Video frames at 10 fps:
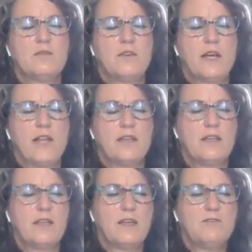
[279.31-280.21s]
right hand
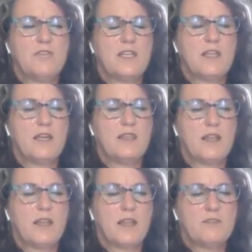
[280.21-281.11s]
on left knee, and
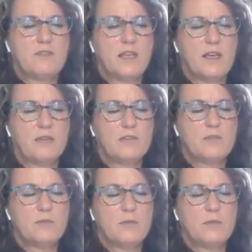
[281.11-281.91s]
then left hand